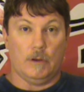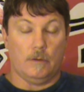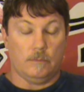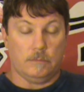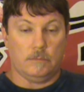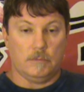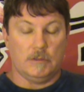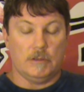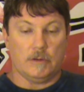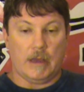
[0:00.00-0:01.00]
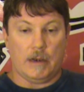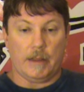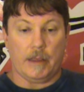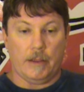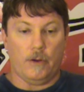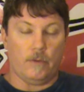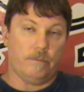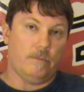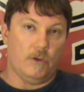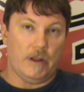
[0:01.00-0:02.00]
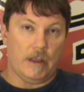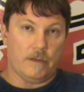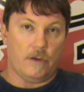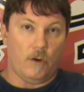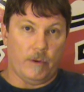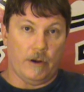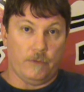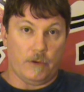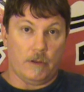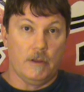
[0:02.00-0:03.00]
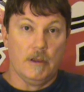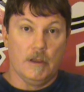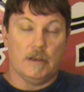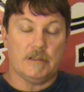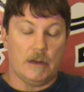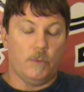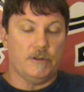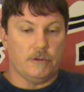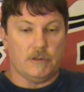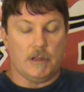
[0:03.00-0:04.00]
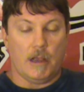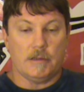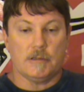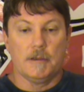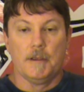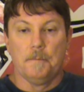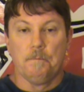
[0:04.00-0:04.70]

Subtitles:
Kind of like, here, you didn't get to go, but here's you a set of Wizards dice.